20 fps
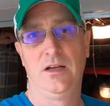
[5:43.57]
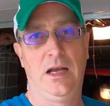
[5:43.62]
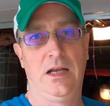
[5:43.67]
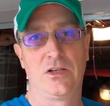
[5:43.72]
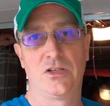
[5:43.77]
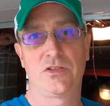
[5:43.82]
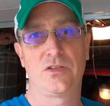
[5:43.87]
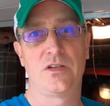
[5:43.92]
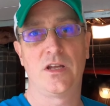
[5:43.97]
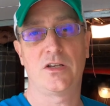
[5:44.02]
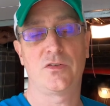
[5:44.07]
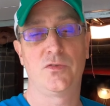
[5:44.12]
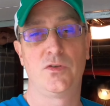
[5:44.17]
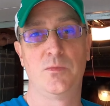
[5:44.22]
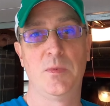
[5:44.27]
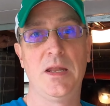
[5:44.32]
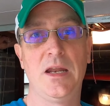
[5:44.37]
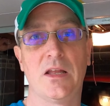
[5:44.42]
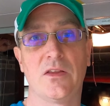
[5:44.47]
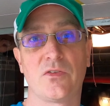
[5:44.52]
in just the next few
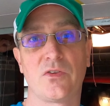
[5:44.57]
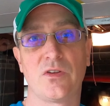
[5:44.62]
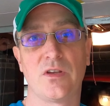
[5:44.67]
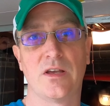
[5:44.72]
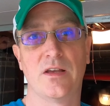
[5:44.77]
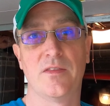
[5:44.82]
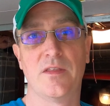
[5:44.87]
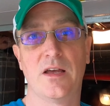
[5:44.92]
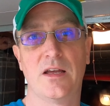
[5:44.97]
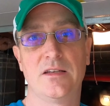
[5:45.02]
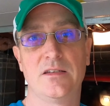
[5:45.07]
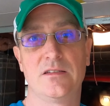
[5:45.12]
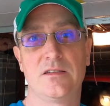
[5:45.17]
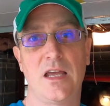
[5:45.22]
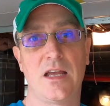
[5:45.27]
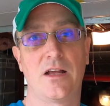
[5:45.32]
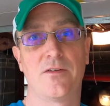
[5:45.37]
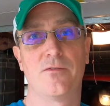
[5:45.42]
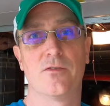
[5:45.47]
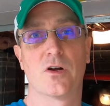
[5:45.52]
minutes, and then
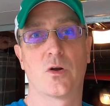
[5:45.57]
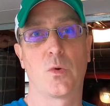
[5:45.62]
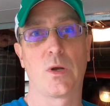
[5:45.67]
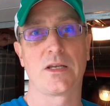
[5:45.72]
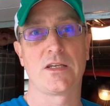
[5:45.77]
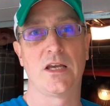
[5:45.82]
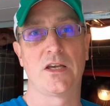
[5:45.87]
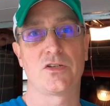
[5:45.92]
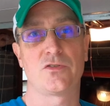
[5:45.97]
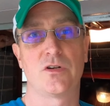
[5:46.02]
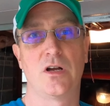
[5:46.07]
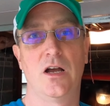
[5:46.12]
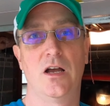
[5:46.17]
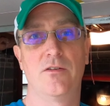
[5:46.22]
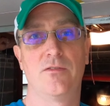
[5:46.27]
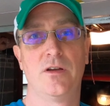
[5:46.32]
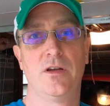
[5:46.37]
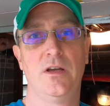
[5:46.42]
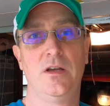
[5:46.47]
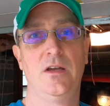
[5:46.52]
take it for a quick test drive